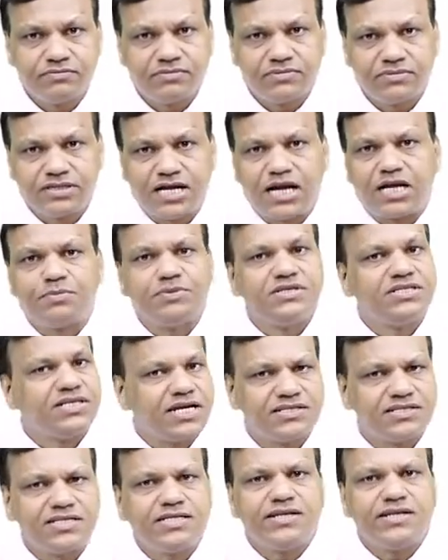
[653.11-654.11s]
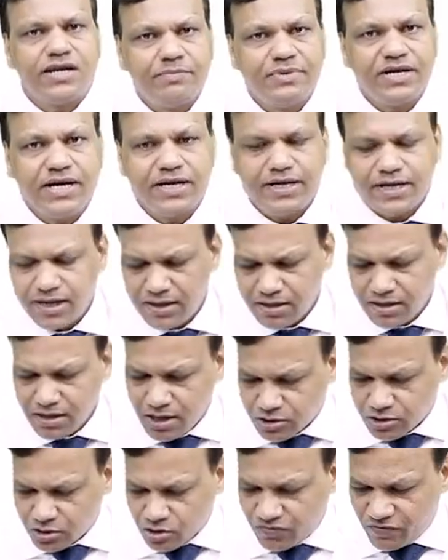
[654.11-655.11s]
That means rest is eliminated.
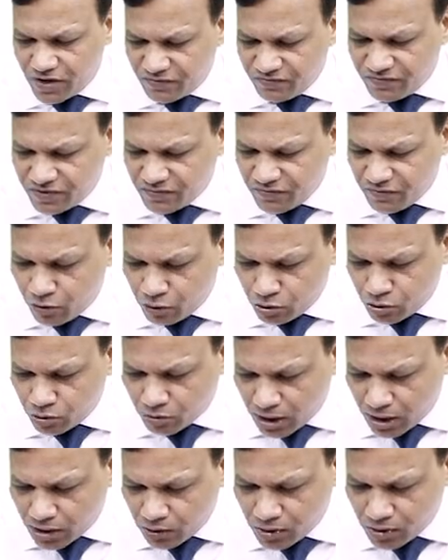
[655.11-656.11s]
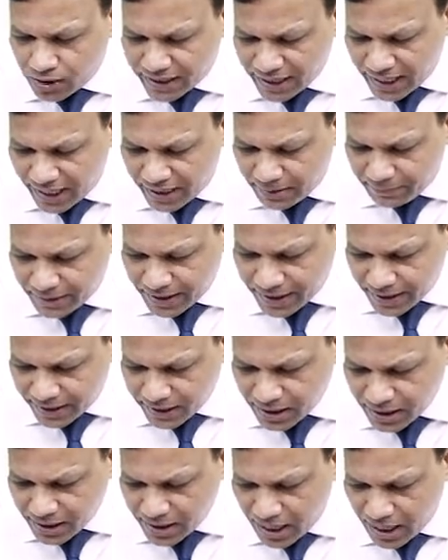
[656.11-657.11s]
So when we want to calculate eliminated,